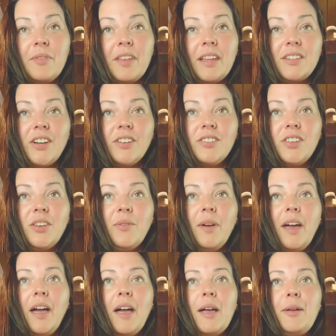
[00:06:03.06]
that I talked to.
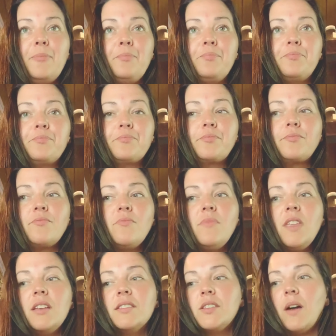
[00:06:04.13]

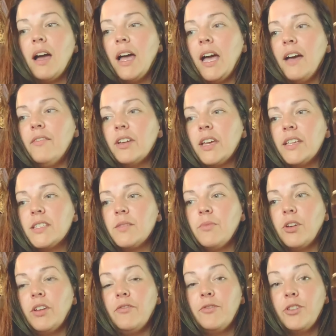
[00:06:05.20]
So I have a customer
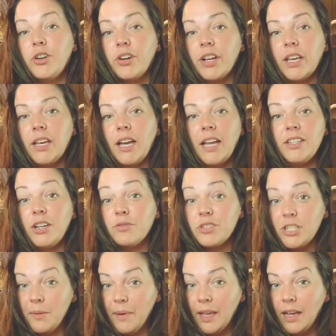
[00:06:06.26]
in Florida. I don't
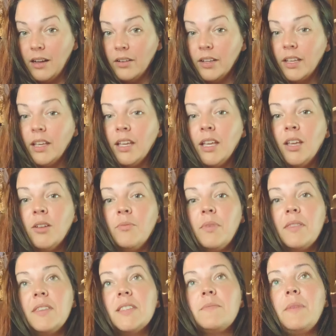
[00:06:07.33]
ship out,
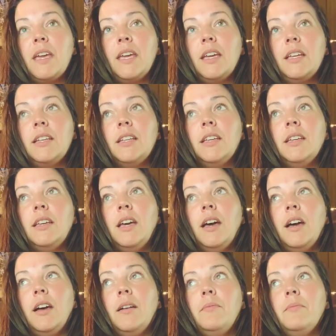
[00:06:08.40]
but this man,
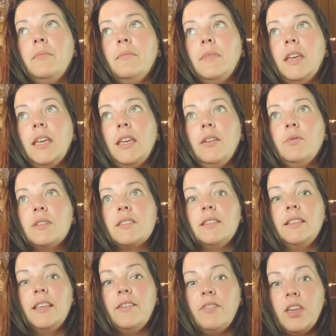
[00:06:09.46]
he was
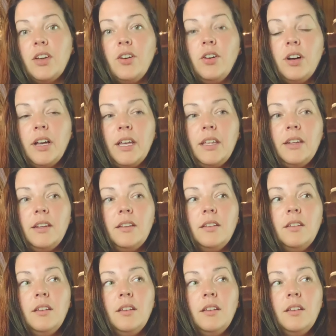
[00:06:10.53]
living on